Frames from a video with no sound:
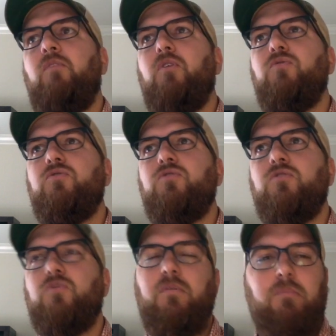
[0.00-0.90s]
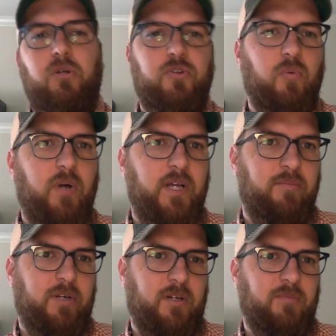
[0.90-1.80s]
those sort of melt away
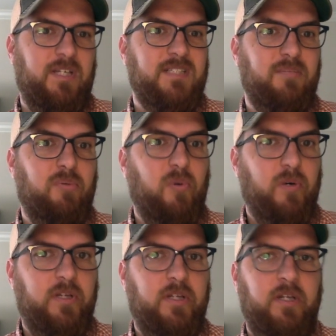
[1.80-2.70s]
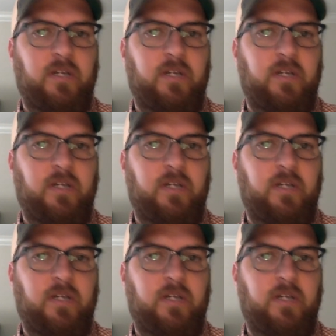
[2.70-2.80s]
and become less important.